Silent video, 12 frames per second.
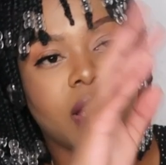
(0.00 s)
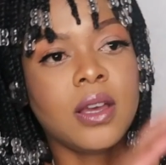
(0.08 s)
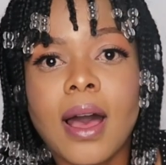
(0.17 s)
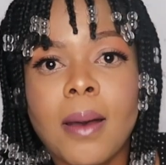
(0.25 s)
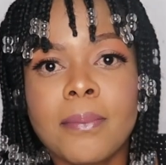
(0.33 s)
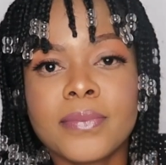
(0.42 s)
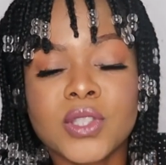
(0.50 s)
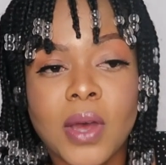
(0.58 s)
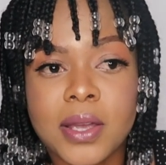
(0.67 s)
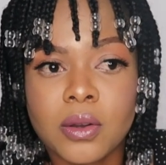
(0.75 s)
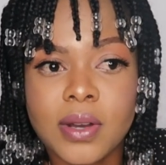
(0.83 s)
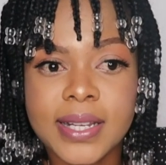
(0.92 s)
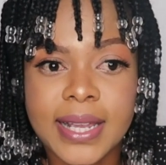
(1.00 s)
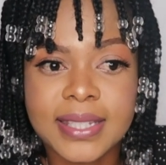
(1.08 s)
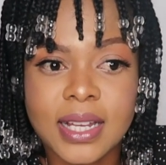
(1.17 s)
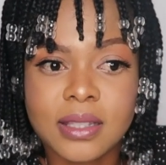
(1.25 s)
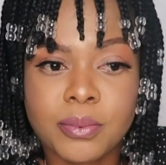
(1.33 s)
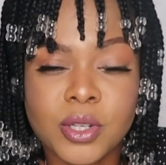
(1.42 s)
So I go and I
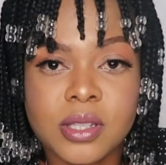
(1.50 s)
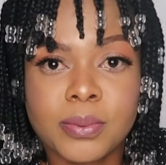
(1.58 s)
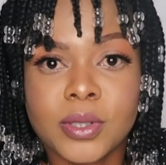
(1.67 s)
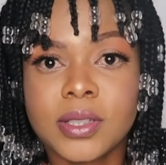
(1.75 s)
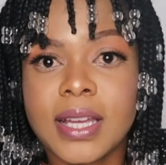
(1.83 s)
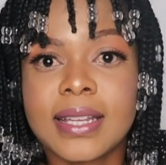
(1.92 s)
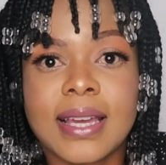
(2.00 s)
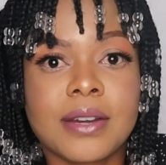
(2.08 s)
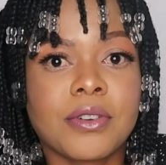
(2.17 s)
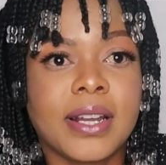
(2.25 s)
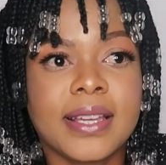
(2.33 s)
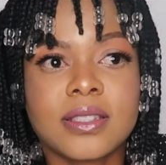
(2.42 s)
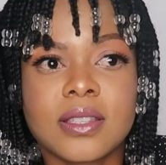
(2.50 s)
tell the principal and I relate